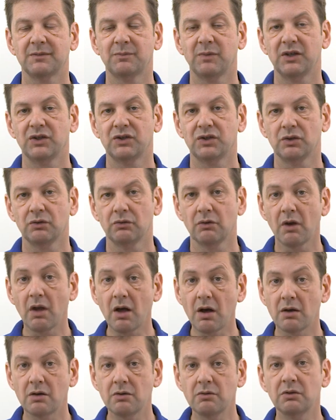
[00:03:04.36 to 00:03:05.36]
has been too
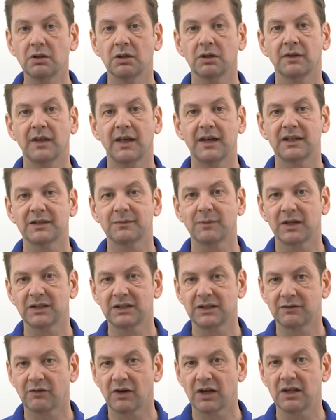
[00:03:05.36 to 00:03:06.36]
low, the
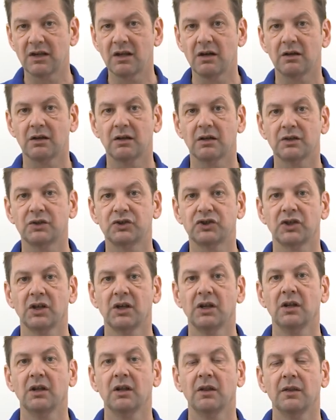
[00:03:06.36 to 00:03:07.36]
airspace is very large,
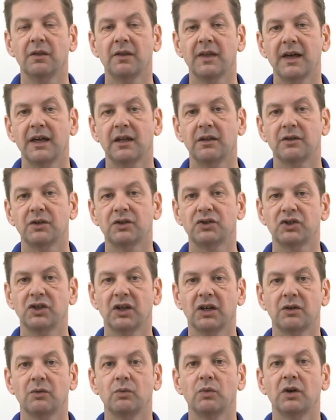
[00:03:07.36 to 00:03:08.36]
then the
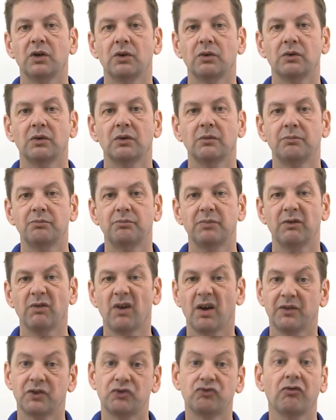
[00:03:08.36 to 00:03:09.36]
chick will be
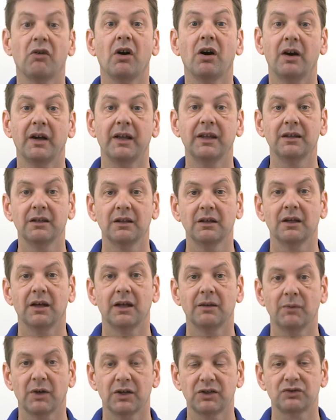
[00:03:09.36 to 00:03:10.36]
rather dry
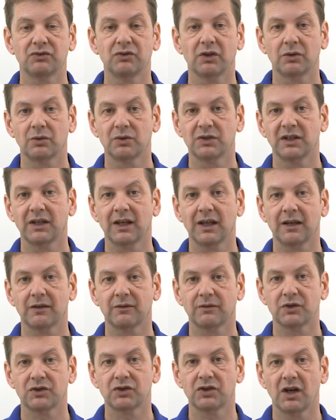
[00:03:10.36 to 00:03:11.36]
and might struggle to get out
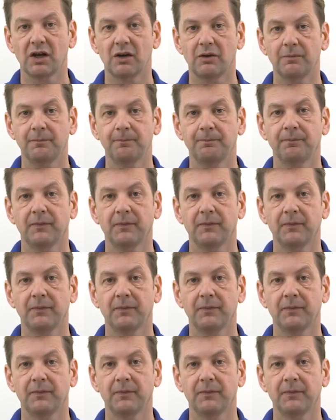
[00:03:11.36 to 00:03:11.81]
of the shell.